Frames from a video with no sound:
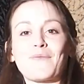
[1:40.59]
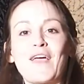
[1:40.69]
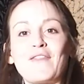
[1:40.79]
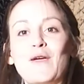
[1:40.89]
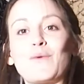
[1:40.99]

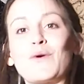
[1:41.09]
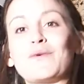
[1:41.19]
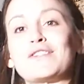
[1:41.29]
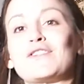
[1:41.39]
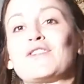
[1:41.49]
and they were
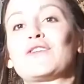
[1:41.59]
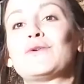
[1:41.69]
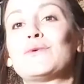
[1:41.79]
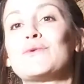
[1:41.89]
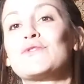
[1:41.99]
originally
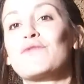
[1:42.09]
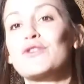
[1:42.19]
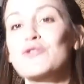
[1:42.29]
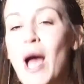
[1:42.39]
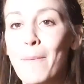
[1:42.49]
used for
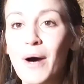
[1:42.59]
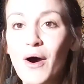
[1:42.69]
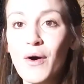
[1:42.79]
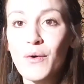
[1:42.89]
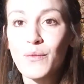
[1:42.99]

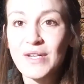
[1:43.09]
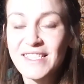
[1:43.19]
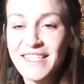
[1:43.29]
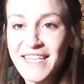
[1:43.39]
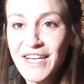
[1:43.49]
japa
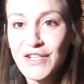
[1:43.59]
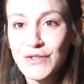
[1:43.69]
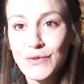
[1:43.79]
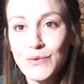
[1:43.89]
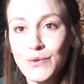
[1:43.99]

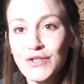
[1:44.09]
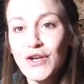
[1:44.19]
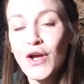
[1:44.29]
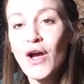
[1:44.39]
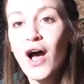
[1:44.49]
recitations, which
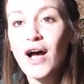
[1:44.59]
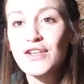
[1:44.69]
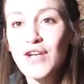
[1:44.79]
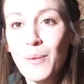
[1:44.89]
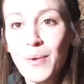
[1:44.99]
a
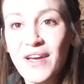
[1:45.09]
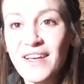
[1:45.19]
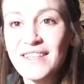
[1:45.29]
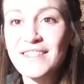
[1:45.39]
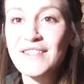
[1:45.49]
japa
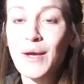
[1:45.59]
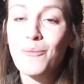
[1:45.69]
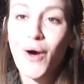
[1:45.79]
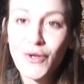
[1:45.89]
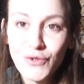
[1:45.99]
is a
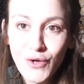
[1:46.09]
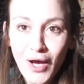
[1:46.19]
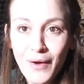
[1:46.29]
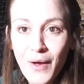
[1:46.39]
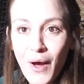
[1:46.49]
mantra.
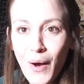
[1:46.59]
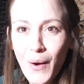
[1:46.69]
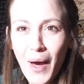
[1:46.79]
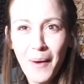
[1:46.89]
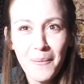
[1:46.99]

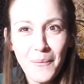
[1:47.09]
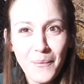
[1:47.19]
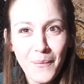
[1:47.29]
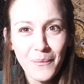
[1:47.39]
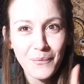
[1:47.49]

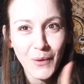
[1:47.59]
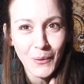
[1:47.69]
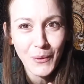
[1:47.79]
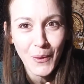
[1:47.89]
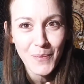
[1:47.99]

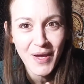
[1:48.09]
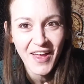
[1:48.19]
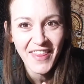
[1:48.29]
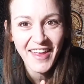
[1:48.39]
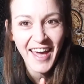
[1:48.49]
Don't quote me
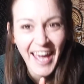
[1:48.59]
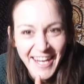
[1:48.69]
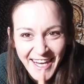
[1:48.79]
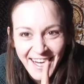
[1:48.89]
on that,